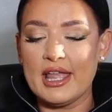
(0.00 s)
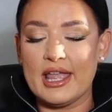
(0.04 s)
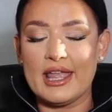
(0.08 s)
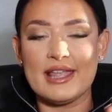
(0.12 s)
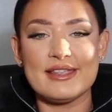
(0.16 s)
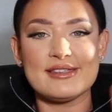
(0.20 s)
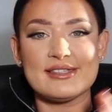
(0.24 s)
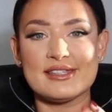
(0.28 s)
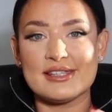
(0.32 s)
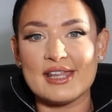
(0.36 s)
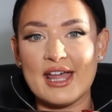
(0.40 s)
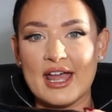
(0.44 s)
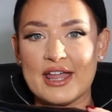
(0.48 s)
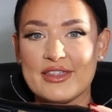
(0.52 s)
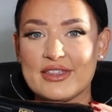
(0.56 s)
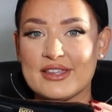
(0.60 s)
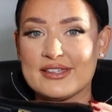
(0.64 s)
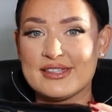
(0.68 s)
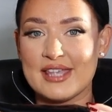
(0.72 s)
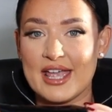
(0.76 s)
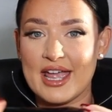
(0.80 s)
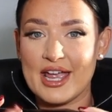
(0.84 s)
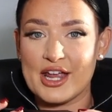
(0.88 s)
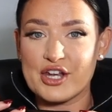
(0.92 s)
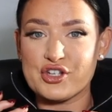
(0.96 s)
It's that this
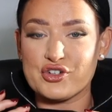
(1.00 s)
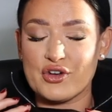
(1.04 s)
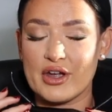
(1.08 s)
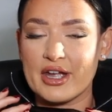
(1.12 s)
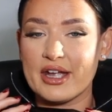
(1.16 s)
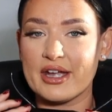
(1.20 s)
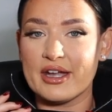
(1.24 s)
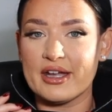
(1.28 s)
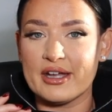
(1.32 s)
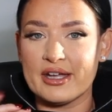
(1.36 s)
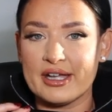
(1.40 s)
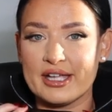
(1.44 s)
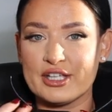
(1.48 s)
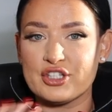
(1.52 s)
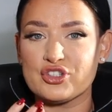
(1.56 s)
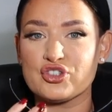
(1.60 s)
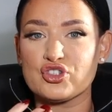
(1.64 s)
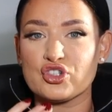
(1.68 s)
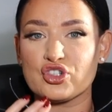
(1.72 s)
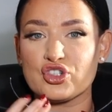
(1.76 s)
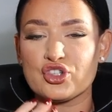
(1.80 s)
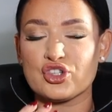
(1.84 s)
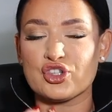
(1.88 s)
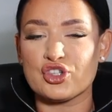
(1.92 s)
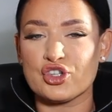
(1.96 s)
hair dryer is
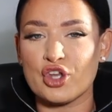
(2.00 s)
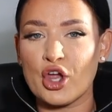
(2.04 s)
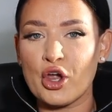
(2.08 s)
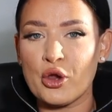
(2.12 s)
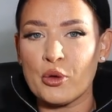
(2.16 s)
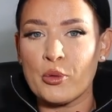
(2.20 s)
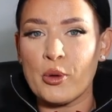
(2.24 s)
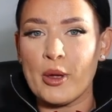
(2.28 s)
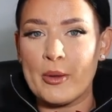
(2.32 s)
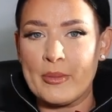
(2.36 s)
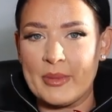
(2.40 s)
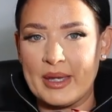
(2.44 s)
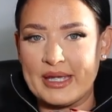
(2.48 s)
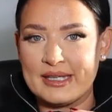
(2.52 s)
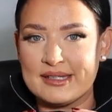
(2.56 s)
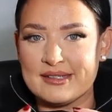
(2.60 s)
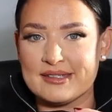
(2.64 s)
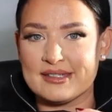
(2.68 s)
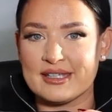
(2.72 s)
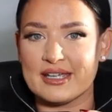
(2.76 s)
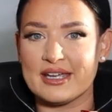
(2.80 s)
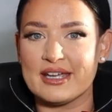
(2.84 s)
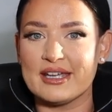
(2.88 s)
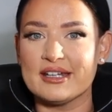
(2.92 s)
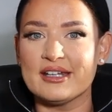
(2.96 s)
just so
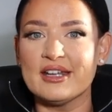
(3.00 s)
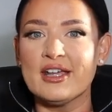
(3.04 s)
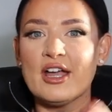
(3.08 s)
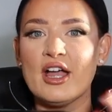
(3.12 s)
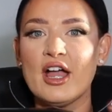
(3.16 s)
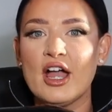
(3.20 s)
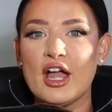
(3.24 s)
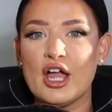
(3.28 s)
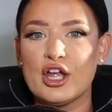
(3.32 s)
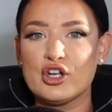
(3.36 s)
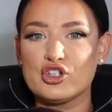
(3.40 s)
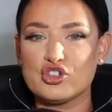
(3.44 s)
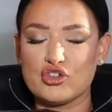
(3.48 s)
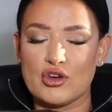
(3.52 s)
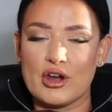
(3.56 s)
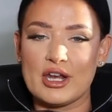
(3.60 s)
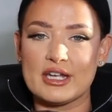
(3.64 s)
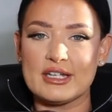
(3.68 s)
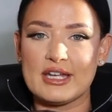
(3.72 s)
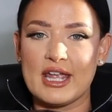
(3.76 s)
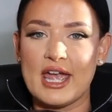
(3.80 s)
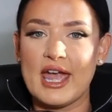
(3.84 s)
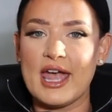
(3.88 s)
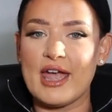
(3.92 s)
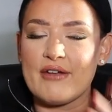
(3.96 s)
amazing at drying
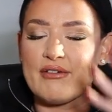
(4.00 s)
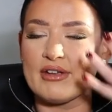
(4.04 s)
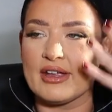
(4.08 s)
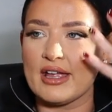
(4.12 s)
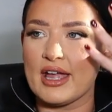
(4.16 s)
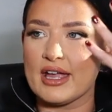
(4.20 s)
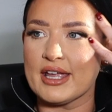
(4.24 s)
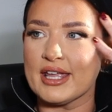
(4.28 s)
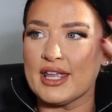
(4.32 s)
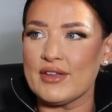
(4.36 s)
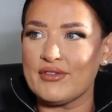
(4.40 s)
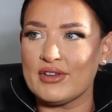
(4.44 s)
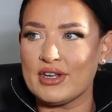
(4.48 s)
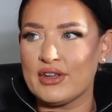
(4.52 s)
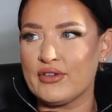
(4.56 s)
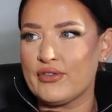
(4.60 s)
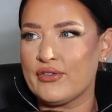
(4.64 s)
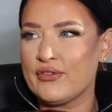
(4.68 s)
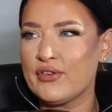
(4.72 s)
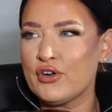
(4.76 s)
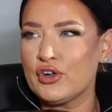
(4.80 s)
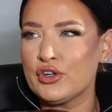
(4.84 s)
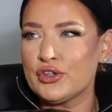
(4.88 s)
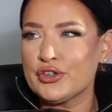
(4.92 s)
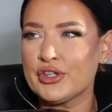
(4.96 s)
your hair and like giving it
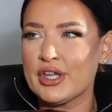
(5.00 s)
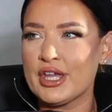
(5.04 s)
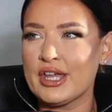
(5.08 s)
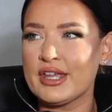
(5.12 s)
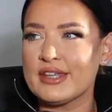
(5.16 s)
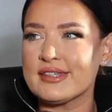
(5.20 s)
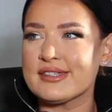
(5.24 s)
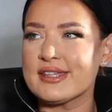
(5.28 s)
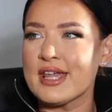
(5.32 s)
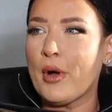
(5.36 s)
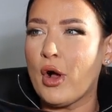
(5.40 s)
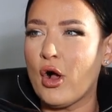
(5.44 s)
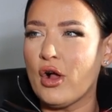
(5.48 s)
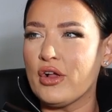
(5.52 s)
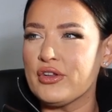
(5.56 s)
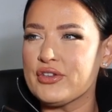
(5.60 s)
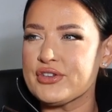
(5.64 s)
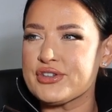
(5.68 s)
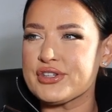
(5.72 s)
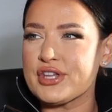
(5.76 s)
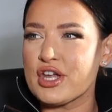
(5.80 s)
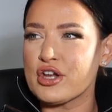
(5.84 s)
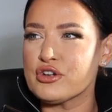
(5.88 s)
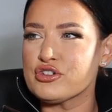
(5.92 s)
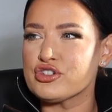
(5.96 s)
fullness, but
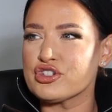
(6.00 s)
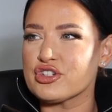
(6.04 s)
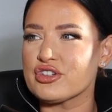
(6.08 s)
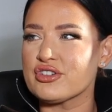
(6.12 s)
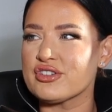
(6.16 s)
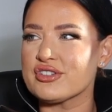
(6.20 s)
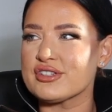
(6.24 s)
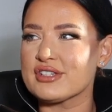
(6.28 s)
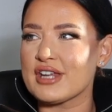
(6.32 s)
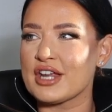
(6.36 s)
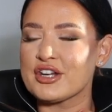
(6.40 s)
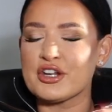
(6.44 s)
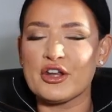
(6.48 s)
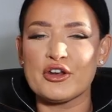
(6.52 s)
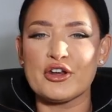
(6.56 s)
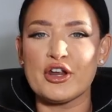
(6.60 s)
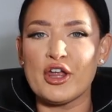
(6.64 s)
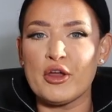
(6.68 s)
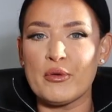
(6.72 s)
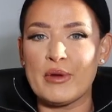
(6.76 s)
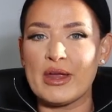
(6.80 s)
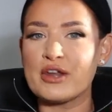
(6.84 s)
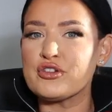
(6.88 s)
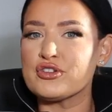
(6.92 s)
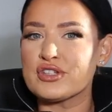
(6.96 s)
also just, I don't
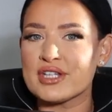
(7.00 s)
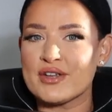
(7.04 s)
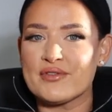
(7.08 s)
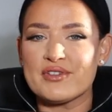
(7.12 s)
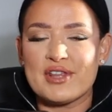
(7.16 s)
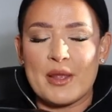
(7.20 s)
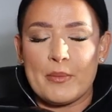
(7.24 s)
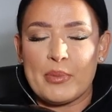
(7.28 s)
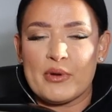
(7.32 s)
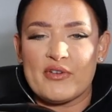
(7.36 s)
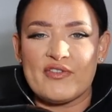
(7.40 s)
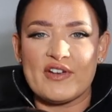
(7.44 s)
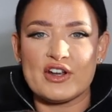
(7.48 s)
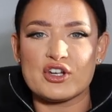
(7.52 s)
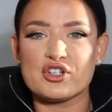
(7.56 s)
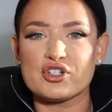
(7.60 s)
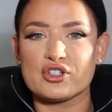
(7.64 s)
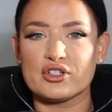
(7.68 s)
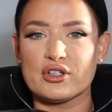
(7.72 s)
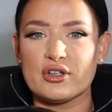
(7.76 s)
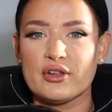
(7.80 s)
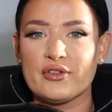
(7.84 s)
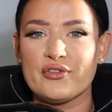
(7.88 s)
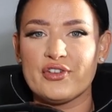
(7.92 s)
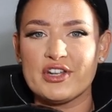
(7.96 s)
know, it just gives you that
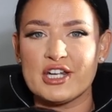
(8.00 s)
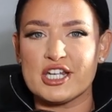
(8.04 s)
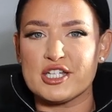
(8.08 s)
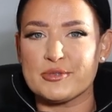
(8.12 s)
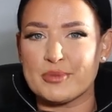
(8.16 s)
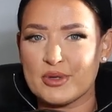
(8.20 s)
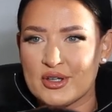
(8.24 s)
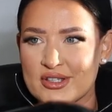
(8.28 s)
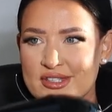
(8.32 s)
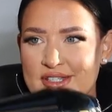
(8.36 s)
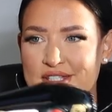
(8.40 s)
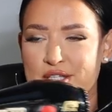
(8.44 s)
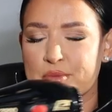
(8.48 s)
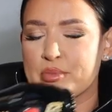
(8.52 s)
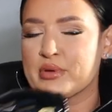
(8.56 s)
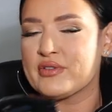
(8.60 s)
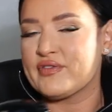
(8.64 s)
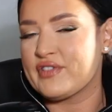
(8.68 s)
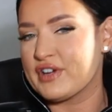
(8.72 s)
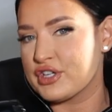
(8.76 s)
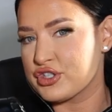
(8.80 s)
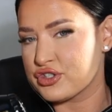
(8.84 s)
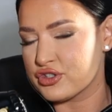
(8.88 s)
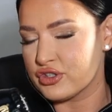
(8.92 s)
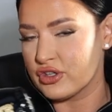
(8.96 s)
professional finish because it's a
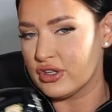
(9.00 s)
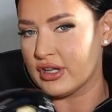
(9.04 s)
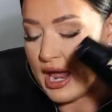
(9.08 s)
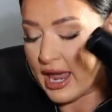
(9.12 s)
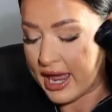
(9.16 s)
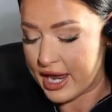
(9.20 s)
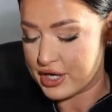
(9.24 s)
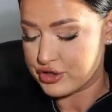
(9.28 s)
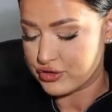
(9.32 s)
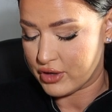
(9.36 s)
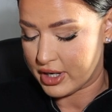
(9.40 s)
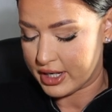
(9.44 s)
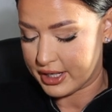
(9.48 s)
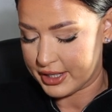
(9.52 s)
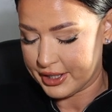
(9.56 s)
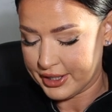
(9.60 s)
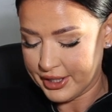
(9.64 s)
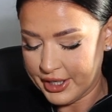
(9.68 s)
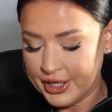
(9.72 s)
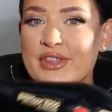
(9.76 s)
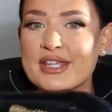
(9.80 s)
professional hair dryer.